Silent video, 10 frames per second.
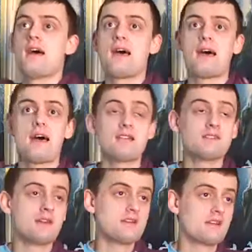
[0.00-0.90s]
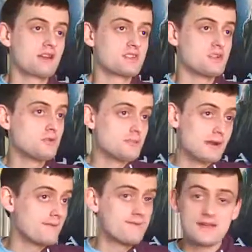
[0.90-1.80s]
and they are two of
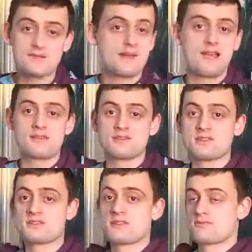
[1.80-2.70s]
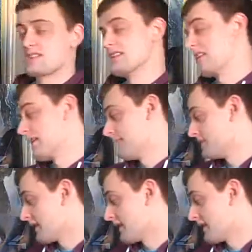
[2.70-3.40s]
my favorite characters. They really are.